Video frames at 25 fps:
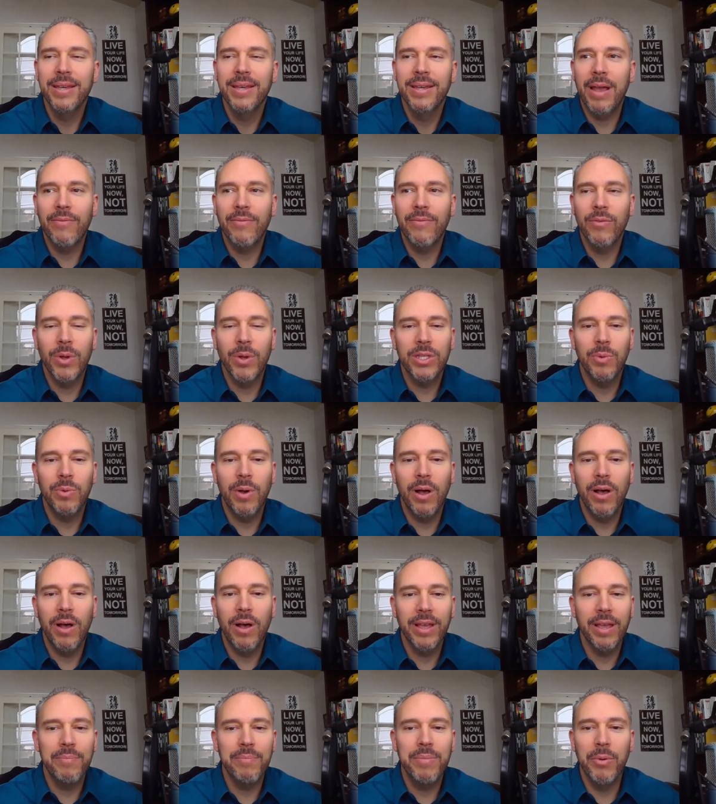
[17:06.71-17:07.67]
Every once in a while,
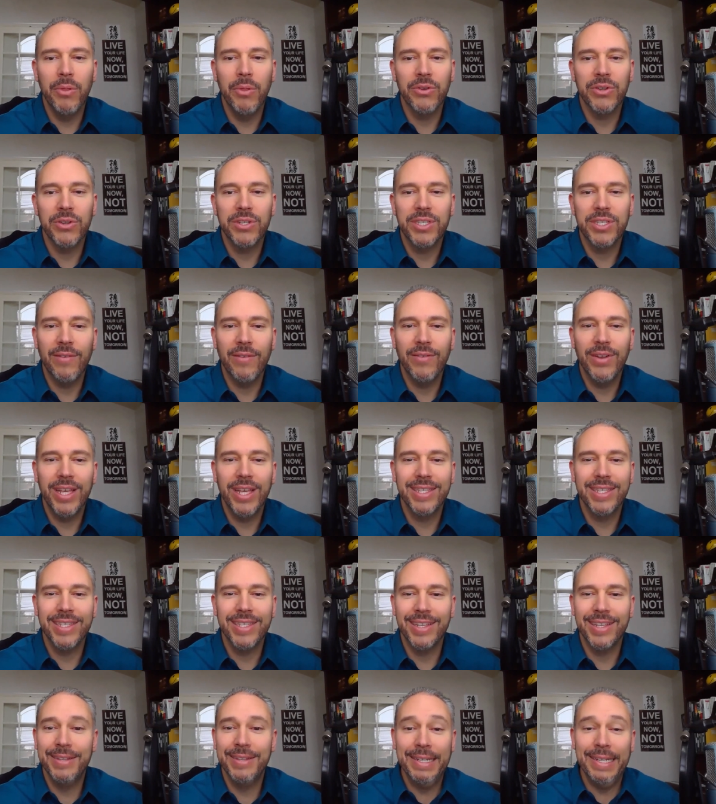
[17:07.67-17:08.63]
I get people in their 70s
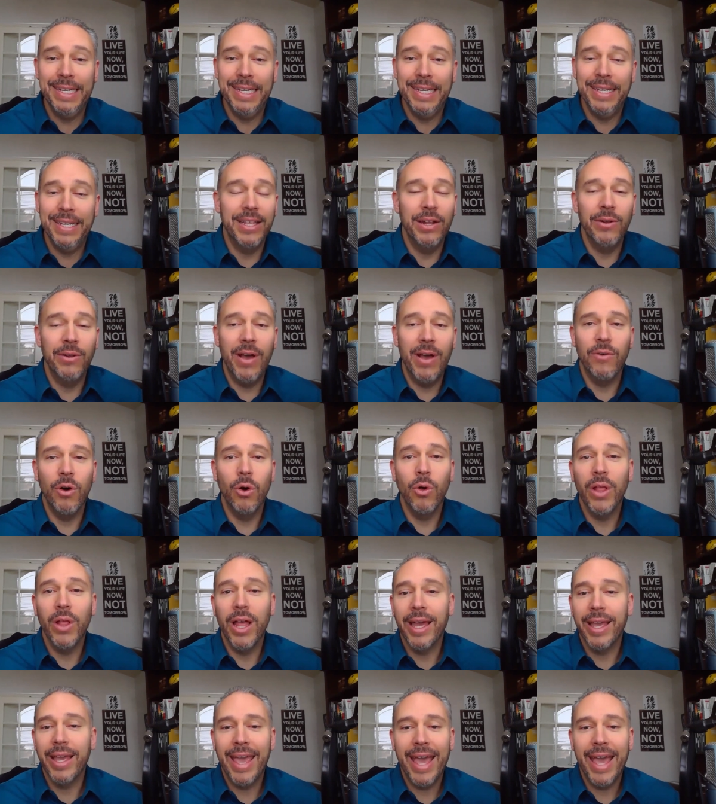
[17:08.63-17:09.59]
and they don't have a whole
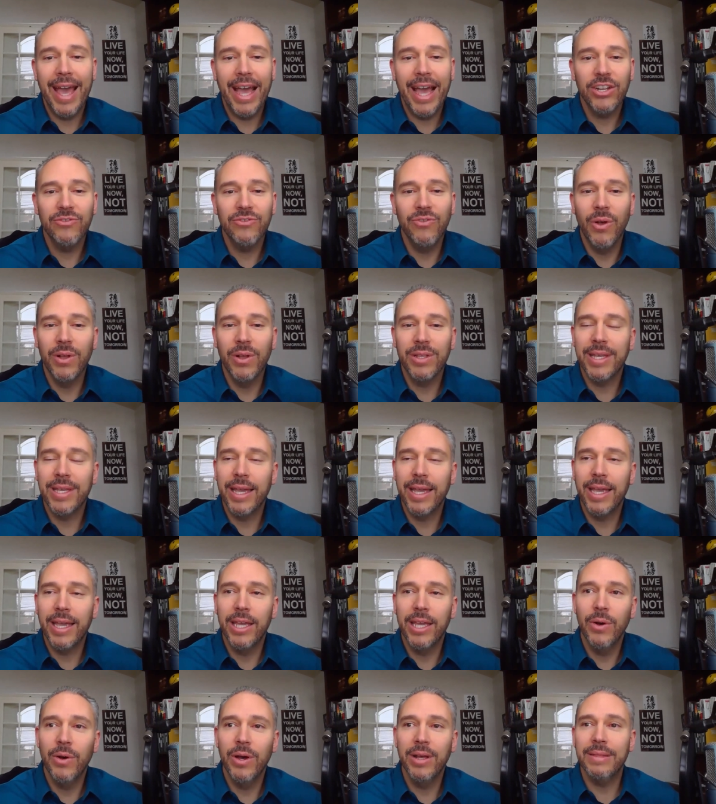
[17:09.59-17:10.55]
lot of cash flow. It's like,
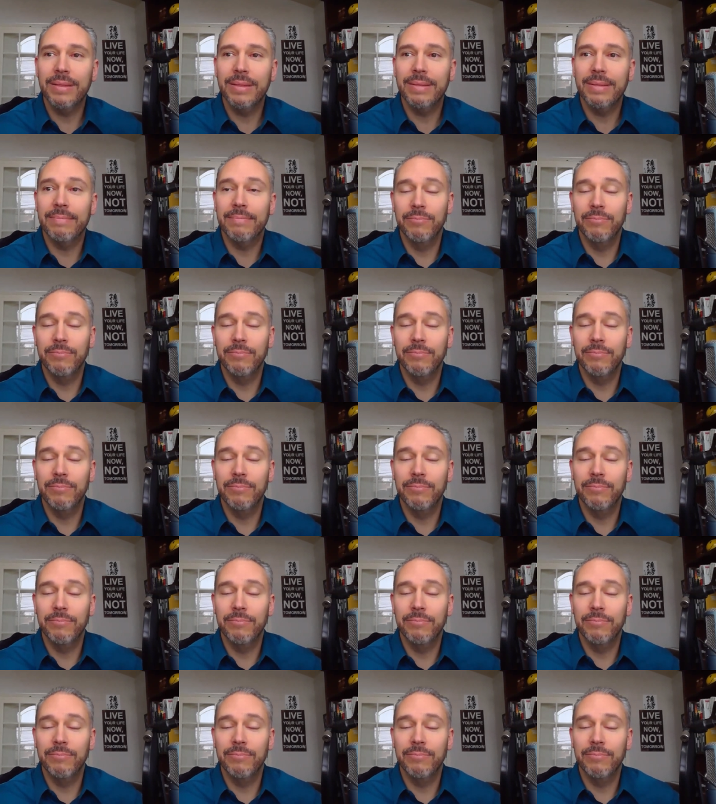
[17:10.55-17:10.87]
you know what?